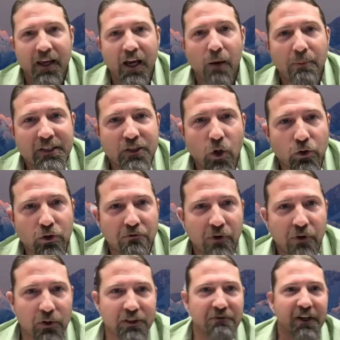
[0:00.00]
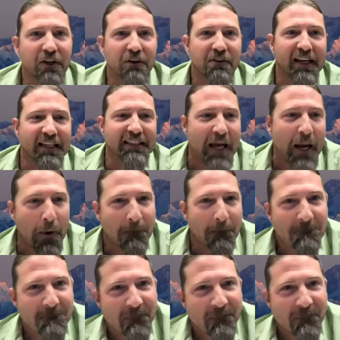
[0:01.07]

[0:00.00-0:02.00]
help us older folks figure things out?